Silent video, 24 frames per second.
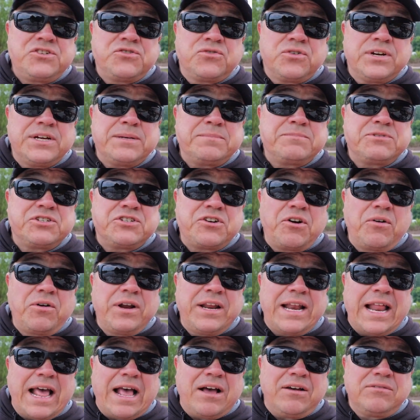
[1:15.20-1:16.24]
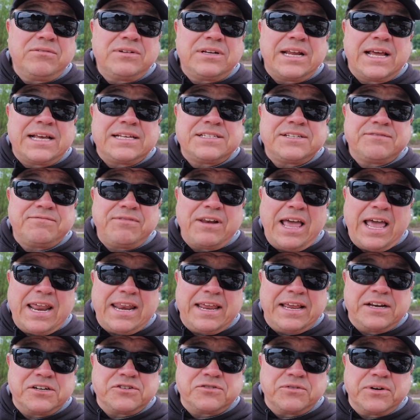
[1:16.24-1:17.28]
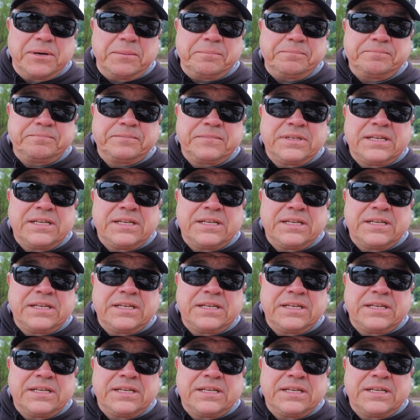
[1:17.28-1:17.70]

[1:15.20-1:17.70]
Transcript: trip started out as a flathead trip.